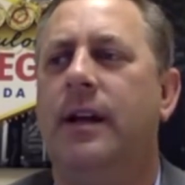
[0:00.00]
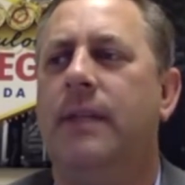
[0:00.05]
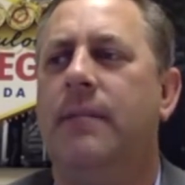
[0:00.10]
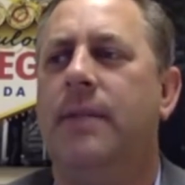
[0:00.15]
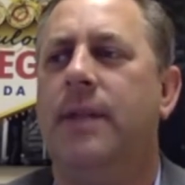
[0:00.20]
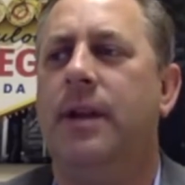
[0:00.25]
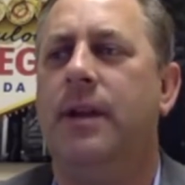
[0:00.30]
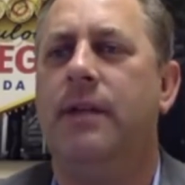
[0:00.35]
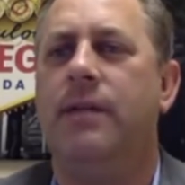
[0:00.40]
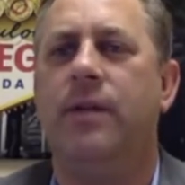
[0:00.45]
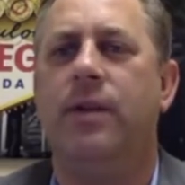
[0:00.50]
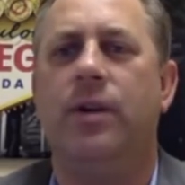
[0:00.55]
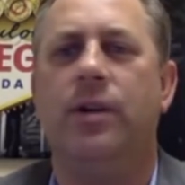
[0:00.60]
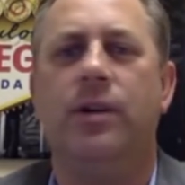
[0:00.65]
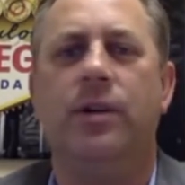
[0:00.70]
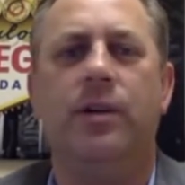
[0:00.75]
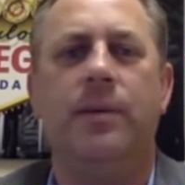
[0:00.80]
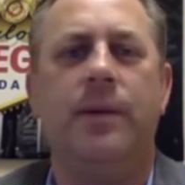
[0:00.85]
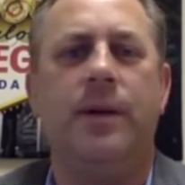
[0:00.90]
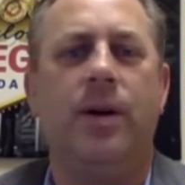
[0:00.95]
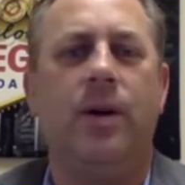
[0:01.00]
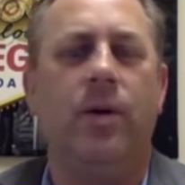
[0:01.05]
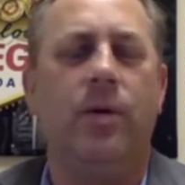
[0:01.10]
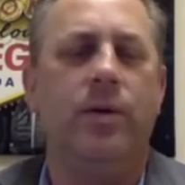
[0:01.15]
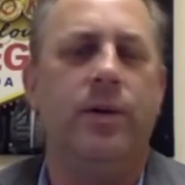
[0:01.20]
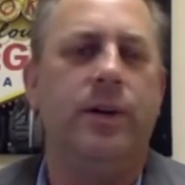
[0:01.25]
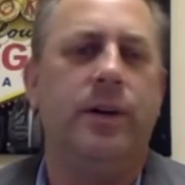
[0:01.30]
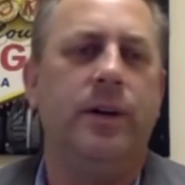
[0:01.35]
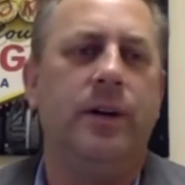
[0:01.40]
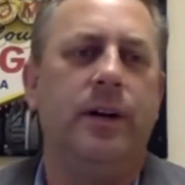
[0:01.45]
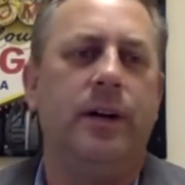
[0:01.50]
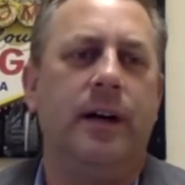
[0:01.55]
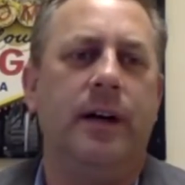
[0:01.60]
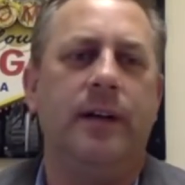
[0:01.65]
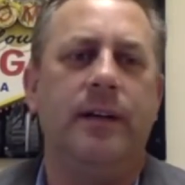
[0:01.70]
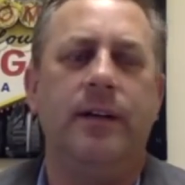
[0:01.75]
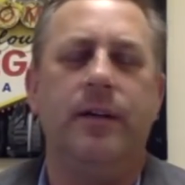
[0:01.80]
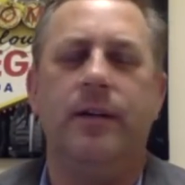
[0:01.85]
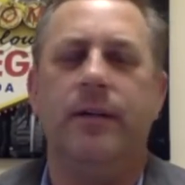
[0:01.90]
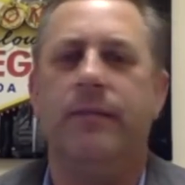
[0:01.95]
But if you're a little bit older,
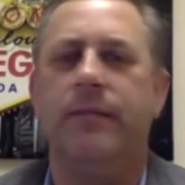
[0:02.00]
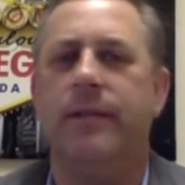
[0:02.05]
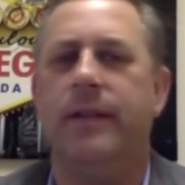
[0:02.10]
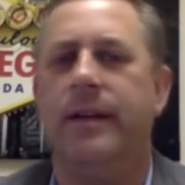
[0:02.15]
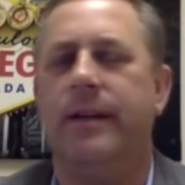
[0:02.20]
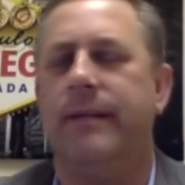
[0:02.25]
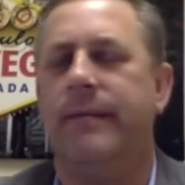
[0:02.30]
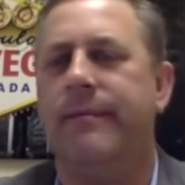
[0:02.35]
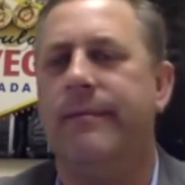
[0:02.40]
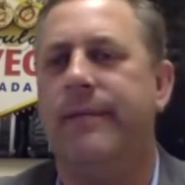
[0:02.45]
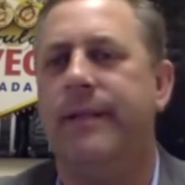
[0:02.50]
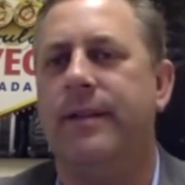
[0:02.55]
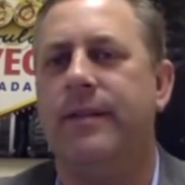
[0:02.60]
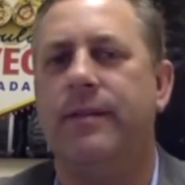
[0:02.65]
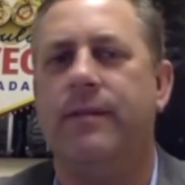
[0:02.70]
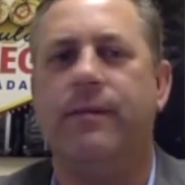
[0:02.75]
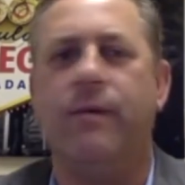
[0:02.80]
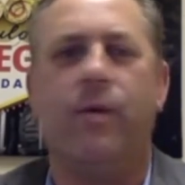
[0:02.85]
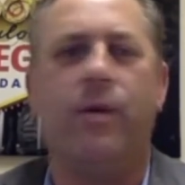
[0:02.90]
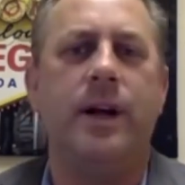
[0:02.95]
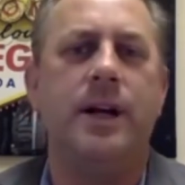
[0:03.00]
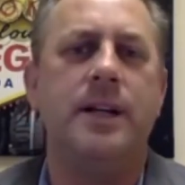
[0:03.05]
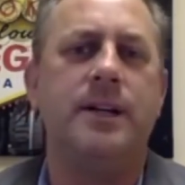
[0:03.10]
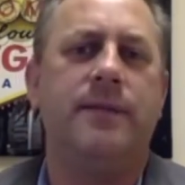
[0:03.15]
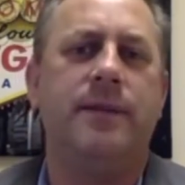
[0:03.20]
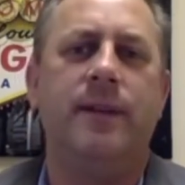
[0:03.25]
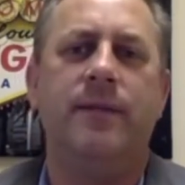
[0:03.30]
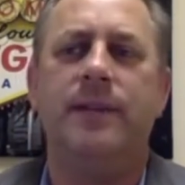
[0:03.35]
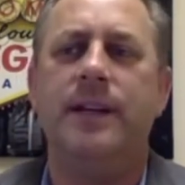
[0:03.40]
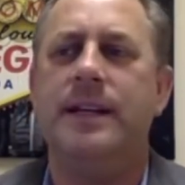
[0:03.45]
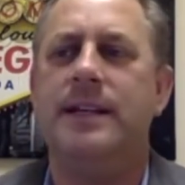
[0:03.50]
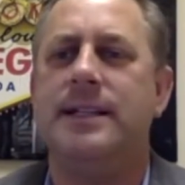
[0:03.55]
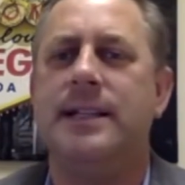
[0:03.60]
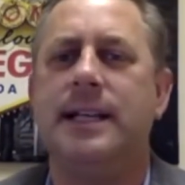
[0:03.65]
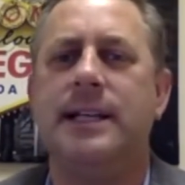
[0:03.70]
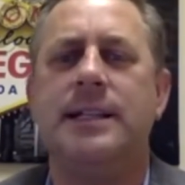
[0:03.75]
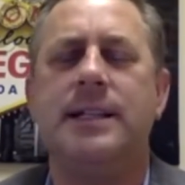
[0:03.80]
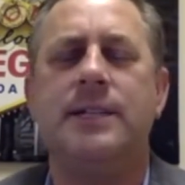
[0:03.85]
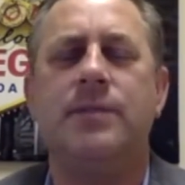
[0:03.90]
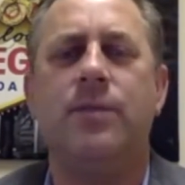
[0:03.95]
in your 40s, 50s,
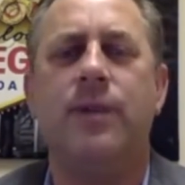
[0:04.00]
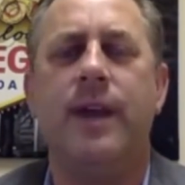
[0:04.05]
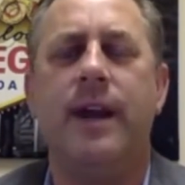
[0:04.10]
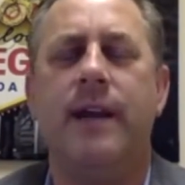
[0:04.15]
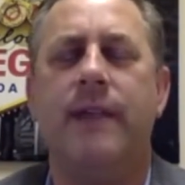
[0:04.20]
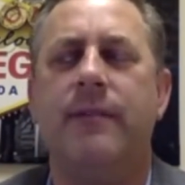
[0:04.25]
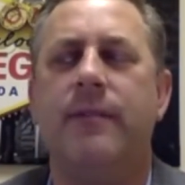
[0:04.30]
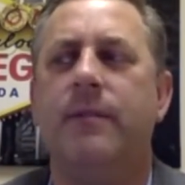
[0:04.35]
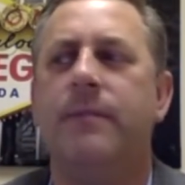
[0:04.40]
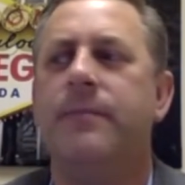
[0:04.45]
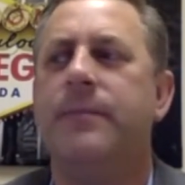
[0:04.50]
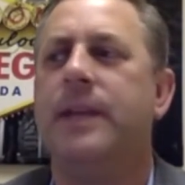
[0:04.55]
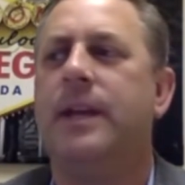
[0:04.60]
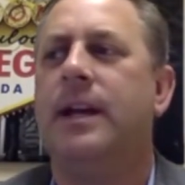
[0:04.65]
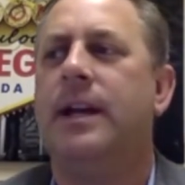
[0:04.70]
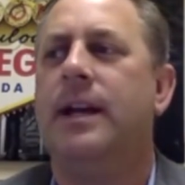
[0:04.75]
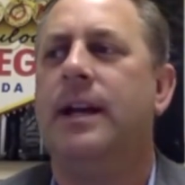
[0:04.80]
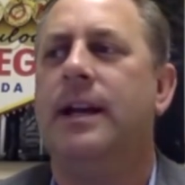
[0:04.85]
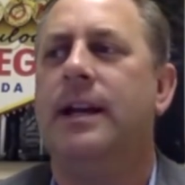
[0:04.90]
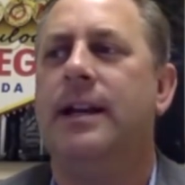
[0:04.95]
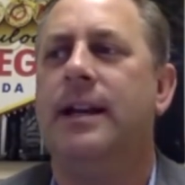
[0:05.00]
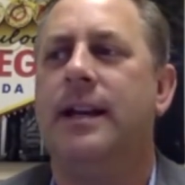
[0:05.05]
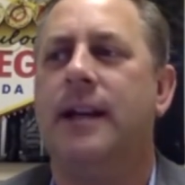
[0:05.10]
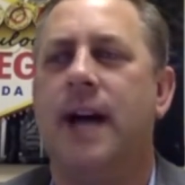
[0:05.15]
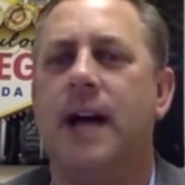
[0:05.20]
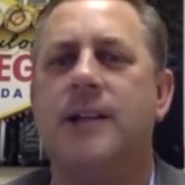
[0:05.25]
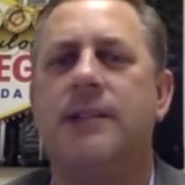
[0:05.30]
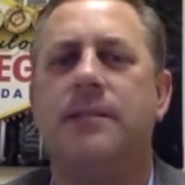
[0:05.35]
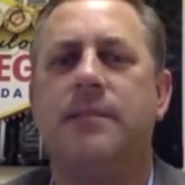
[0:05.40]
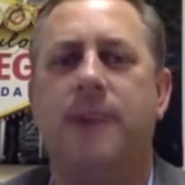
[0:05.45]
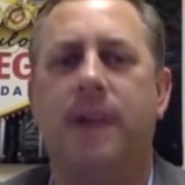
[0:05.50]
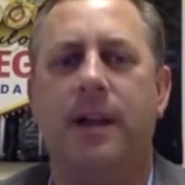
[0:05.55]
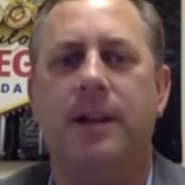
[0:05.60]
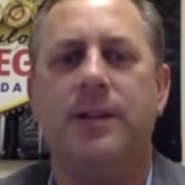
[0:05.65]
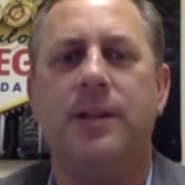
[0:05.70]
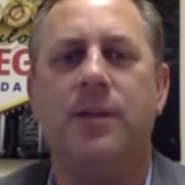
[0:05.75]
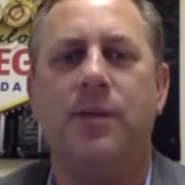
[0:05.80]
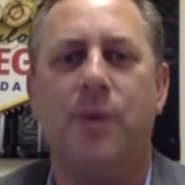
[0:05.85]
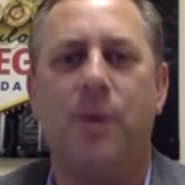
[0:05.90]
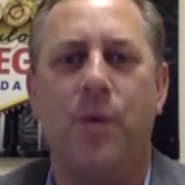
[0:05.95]
60s, whatever, the
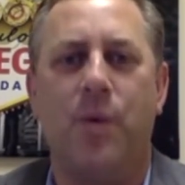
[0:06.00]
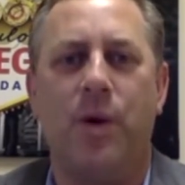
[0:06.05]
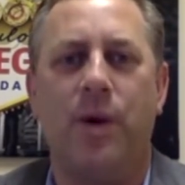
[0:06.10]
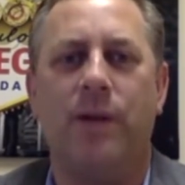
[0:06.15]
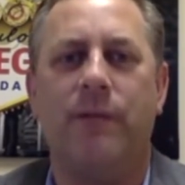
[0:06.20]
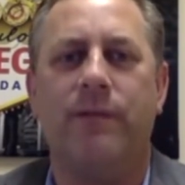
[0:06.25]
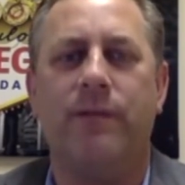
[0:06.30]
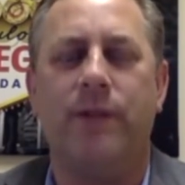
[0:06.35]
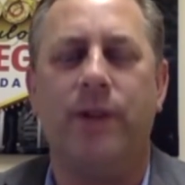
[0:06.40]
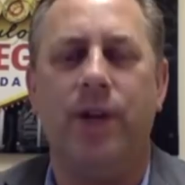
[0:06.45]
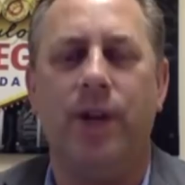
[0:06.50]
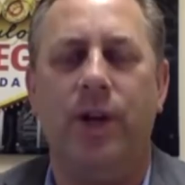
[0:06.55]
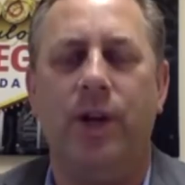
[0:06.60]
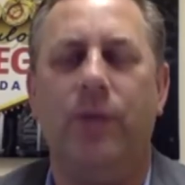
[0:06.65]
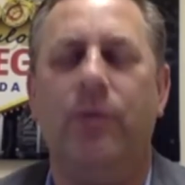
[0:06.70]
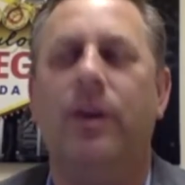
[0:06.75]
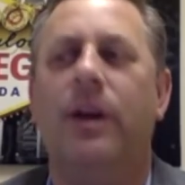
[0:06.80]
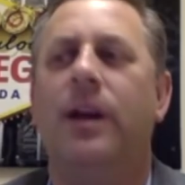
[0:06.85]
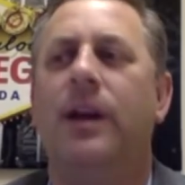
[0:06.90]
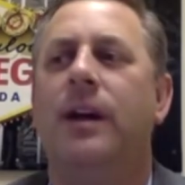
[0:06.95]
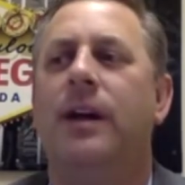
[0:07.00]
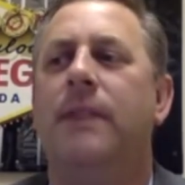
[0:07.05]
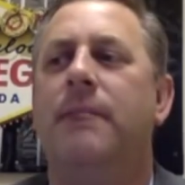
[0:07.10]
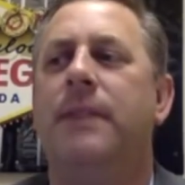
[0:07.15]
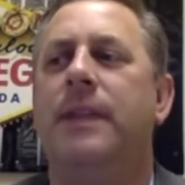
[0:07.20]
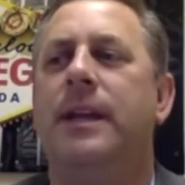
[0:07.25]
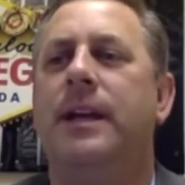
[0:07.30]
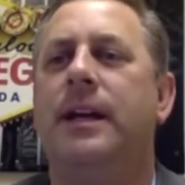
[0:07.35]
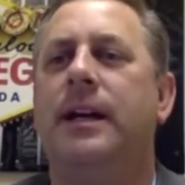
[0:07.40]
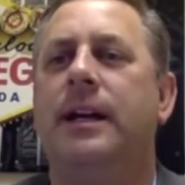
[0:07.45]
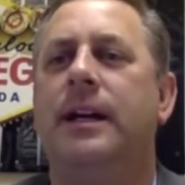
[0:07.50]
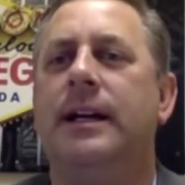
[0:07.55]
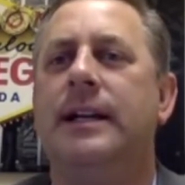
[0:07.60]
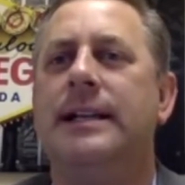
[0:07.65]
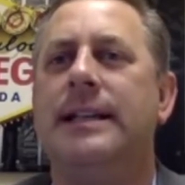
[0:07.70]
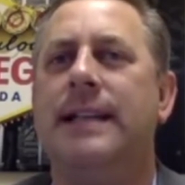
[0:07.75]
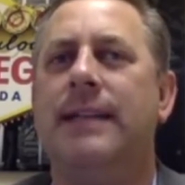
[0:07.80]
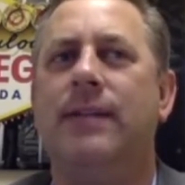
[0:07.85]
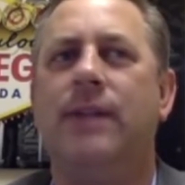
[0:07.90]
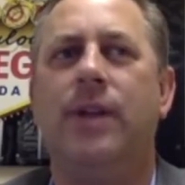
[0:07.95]
Cosmopolitan will work for you, because
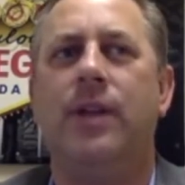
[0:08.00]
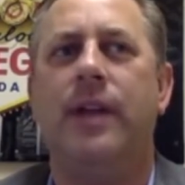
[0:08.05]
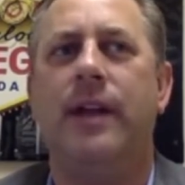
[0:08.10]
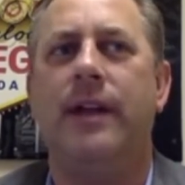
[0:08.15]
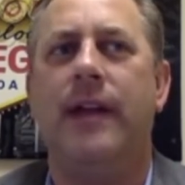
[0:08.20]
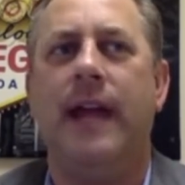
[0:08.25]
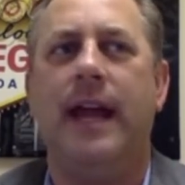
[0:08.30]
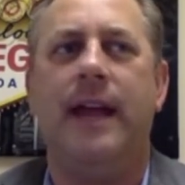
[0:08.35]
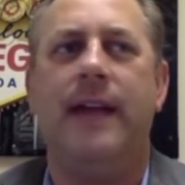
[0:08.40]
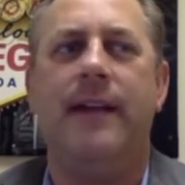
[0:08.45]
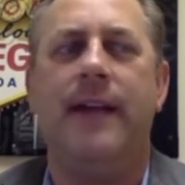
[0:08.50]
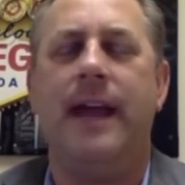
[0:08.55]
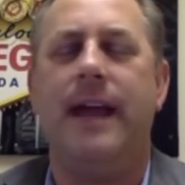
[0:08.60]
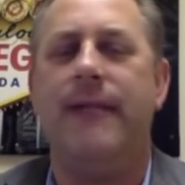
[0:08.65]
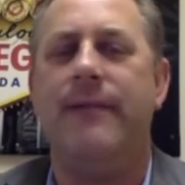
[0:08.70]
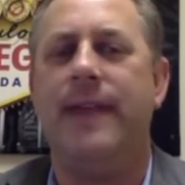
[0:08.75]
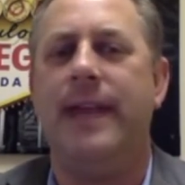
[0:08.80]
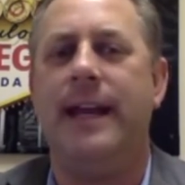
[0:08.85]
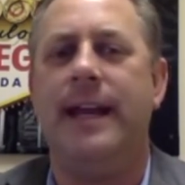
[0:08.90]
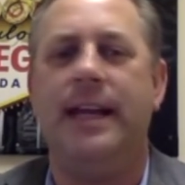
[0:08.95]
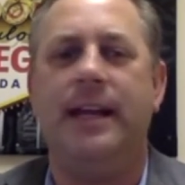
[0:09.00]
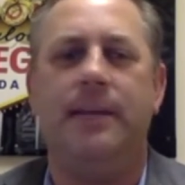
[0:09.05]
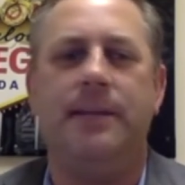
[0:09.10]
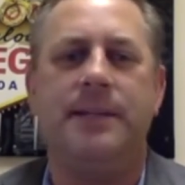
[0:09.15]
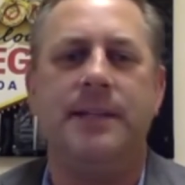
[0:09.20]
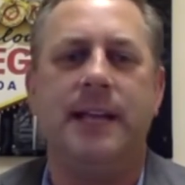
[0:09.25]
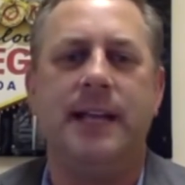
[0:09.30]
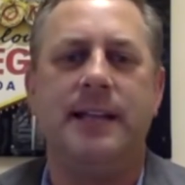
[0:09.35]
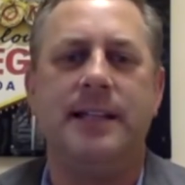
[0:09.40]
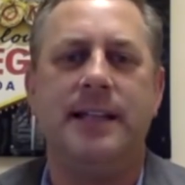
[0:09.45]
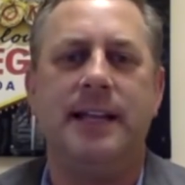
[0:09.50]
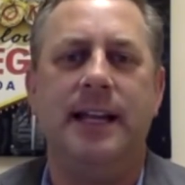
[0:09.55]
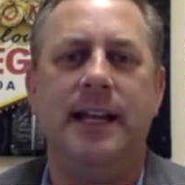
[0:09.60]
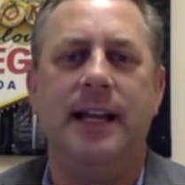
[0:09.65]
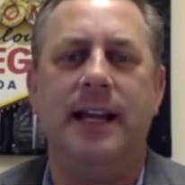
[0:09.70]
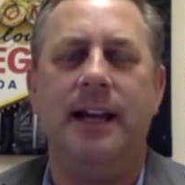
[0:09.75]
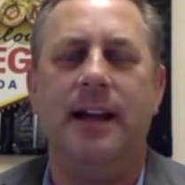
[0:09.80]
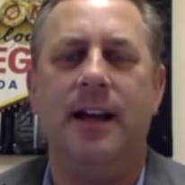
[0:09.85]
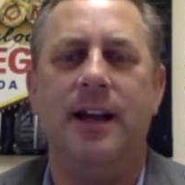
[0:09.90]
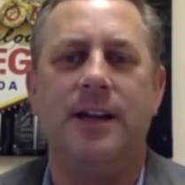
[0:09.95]
even though they kind of have that hip,
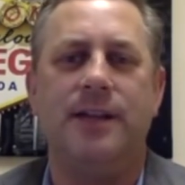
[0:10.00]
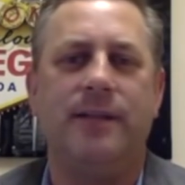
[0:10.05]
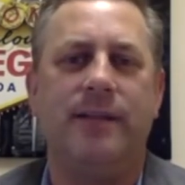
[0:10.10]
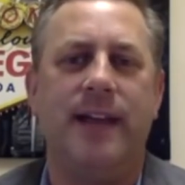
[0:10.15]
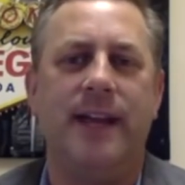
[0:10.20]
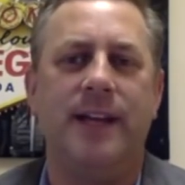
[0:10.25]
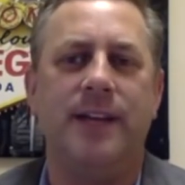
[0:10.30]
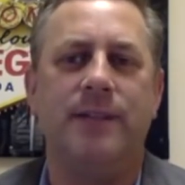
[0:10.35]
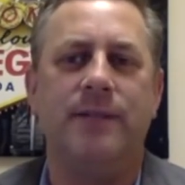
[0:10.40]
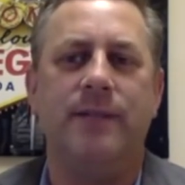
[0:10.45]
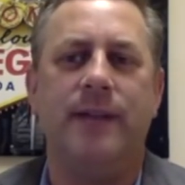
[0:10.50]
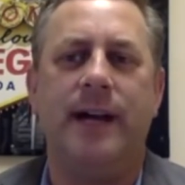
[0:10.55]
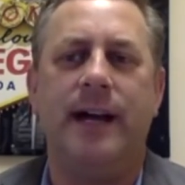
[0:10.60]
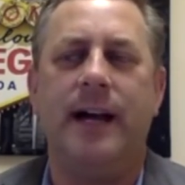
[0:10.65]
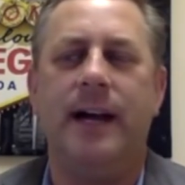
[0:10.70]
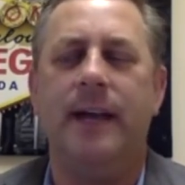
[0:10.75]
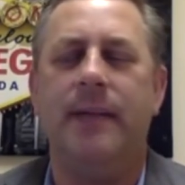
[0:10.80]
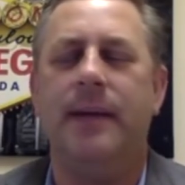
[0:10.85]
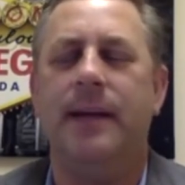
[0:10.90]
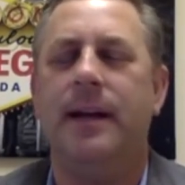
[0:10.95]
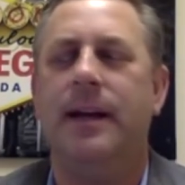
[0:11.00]
sexy Las Vegas vibe,